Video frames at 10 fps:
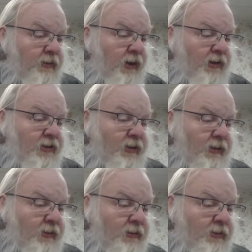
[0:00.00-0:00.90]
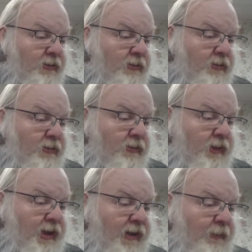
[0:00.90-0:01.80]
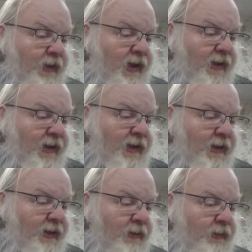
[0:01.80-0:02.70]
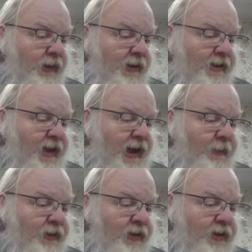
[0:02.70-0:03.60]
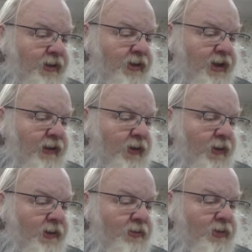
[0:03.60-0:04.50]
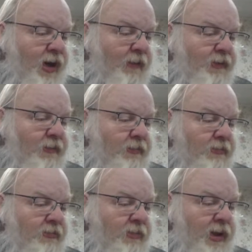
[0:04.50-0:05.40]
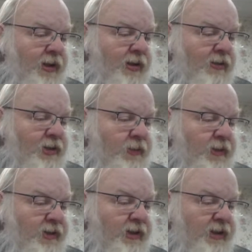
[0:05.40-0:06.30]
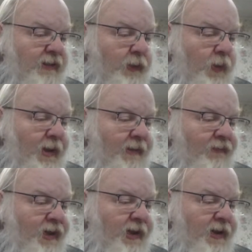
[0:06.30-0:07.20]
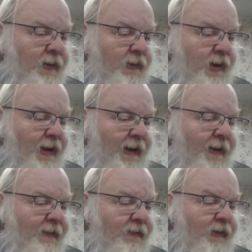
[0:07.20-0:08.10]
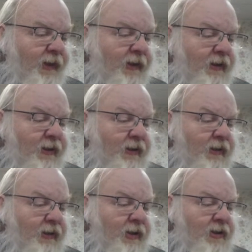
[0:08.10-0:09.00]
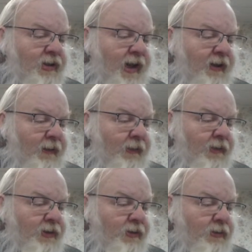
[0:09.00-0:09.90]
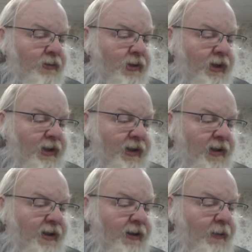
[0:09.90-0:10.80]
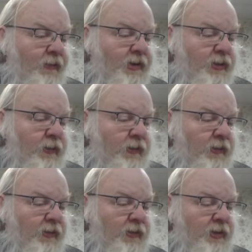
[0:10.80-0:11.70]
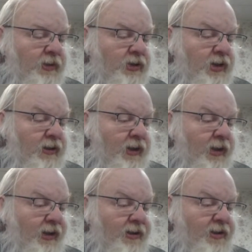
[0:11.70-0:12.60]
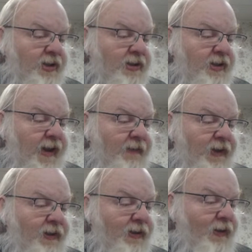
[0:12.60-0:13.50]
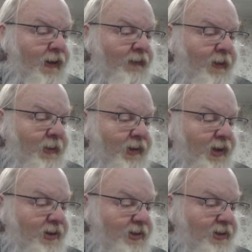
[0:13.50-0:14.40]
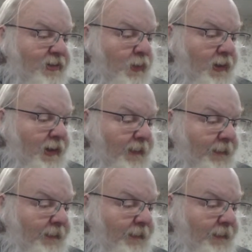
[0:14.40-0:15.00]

Also, when I am done here, there is the option, instead of going to Rob's Mega Christmas Giveaway video live, is to head over to DiggingCanuck, which Liz is having her coffee with Liz this morning.